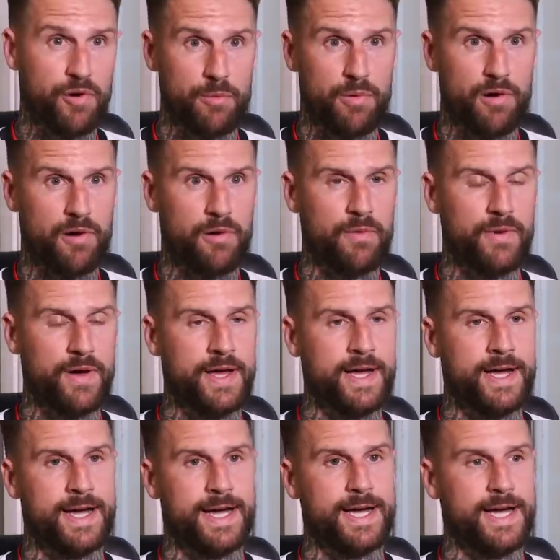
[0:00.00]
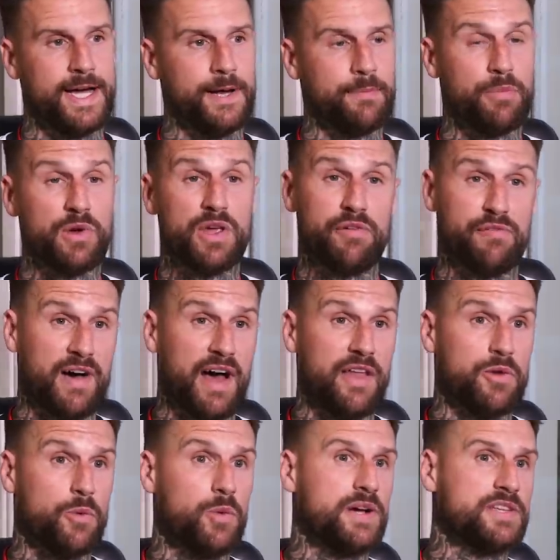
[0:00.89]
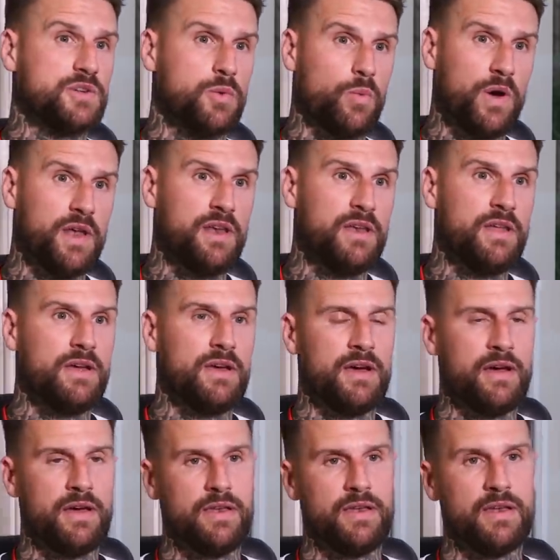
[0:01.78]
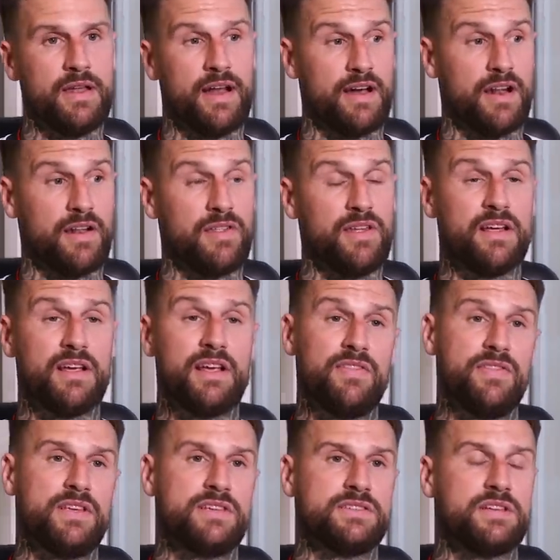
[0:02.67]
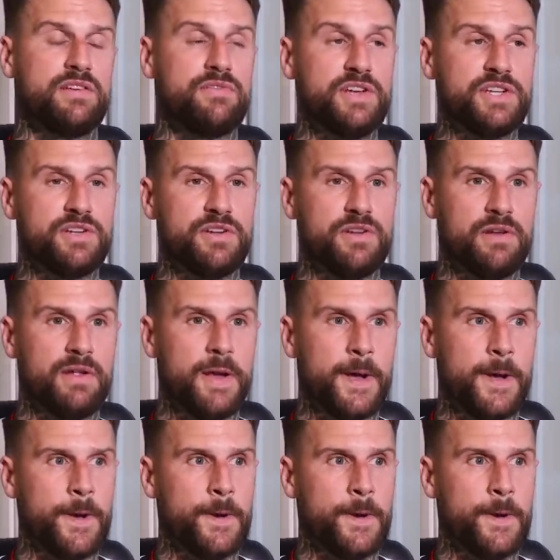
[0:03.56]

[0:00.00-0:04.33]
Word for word: football, um, but you found a way to win. And, and I think in this division,